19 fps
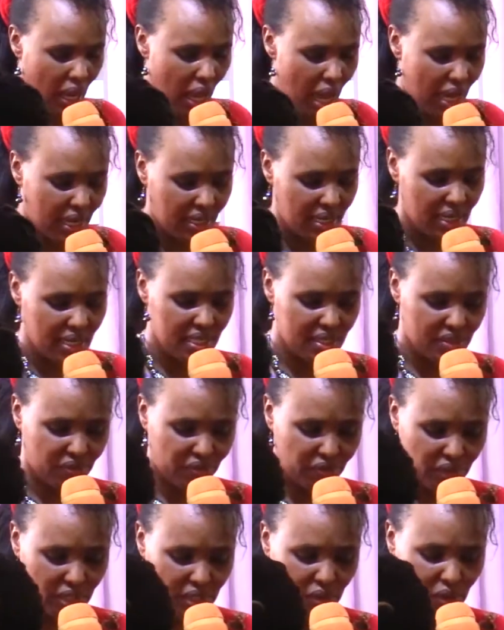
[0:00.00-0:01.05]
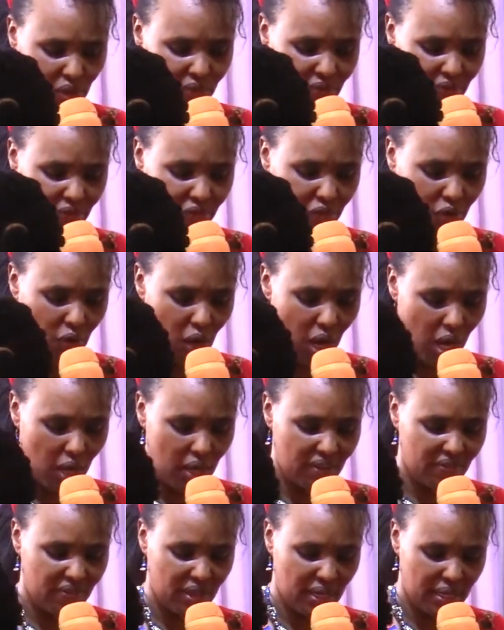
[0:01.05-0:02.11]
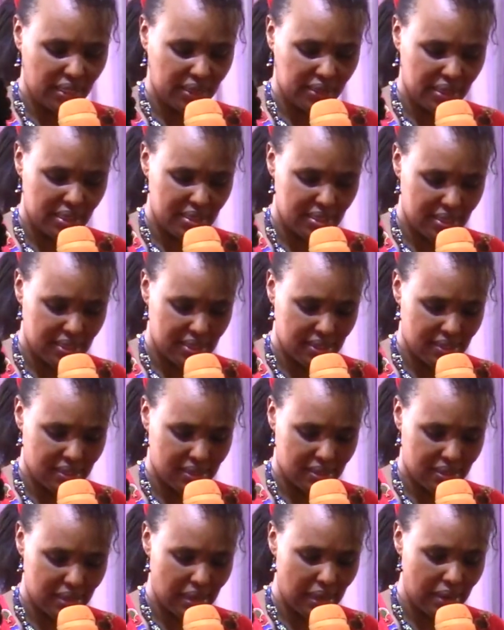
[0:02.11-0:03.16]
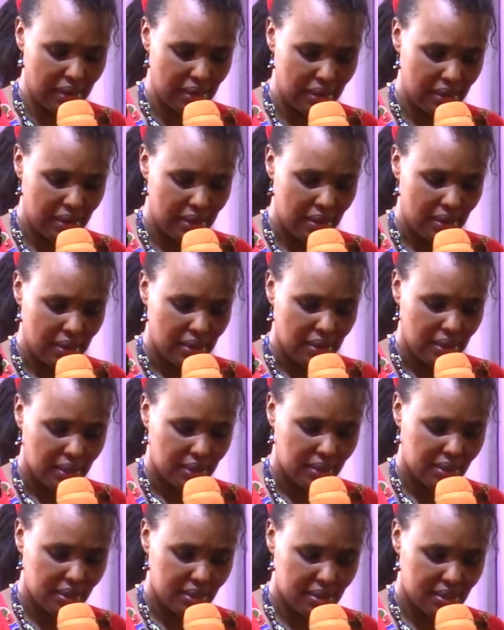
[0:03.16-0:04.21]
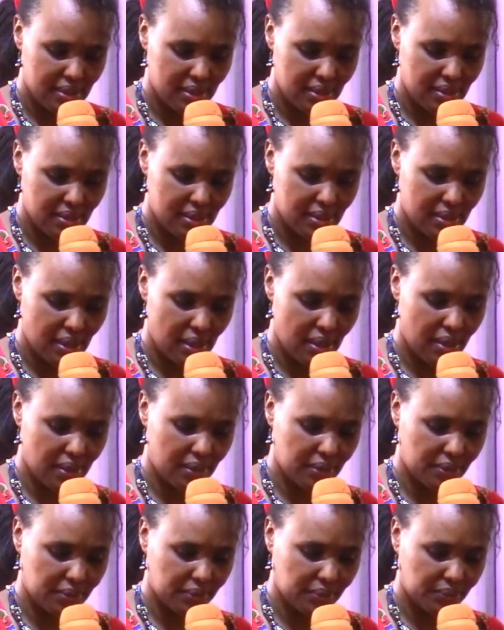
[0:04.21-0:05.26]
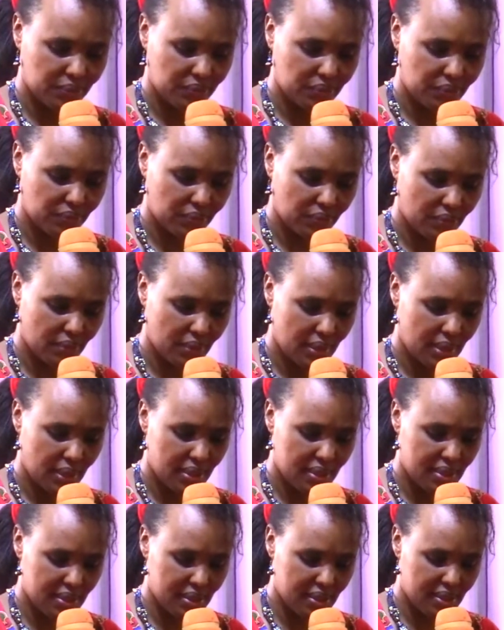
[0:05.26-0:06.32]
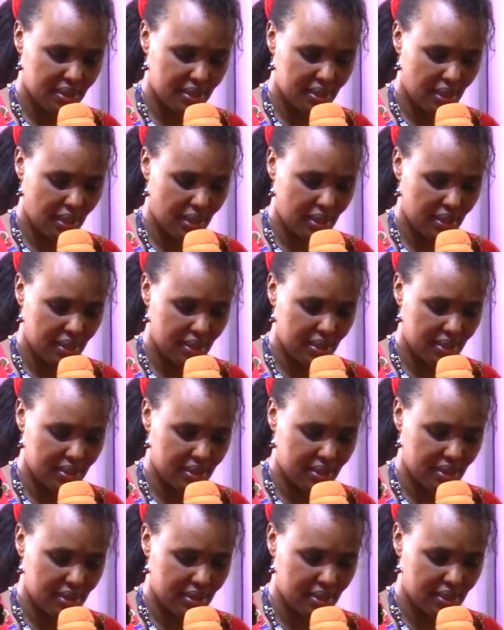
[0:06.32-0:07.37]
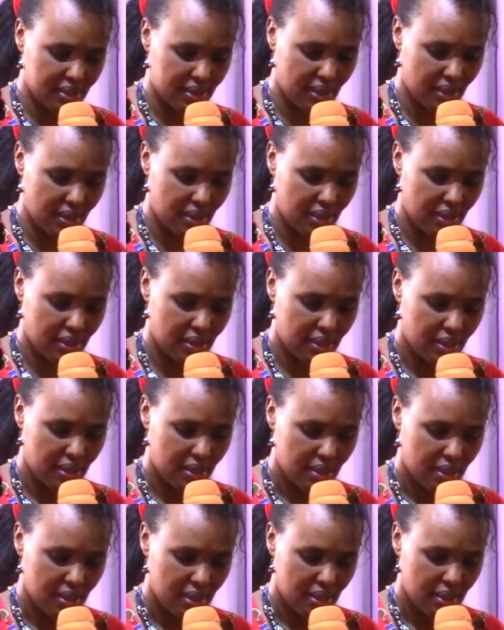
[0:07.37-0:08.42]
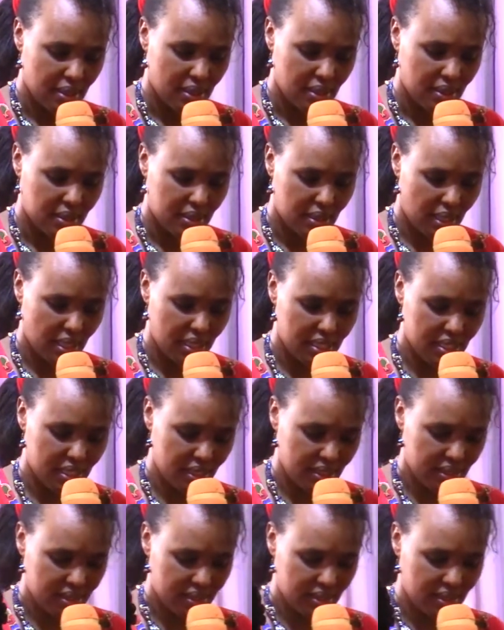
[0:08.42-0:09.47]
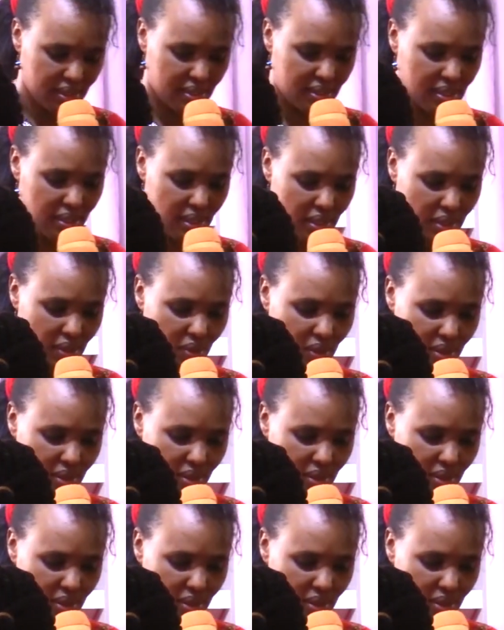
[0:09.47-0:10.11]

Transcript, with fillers: I release freedom for even the sister, the sister, the sister, the sister, Tasha's sister.